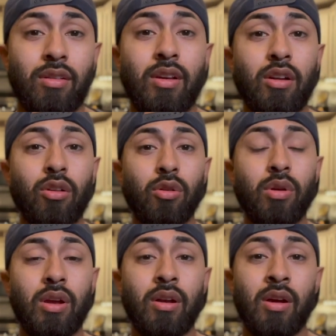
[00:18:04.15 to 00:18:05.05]

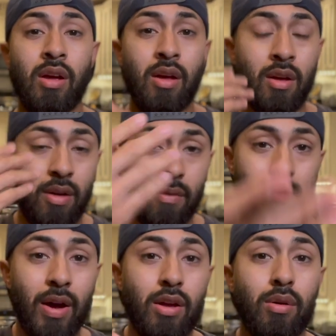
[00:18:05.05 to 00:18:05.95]
including
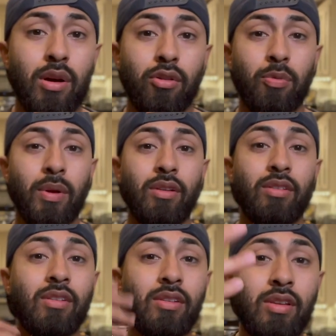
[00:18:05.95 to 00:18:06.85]
Vayu Aerospace,
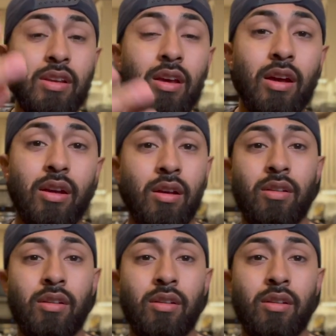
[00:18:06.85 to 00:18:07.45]
T K.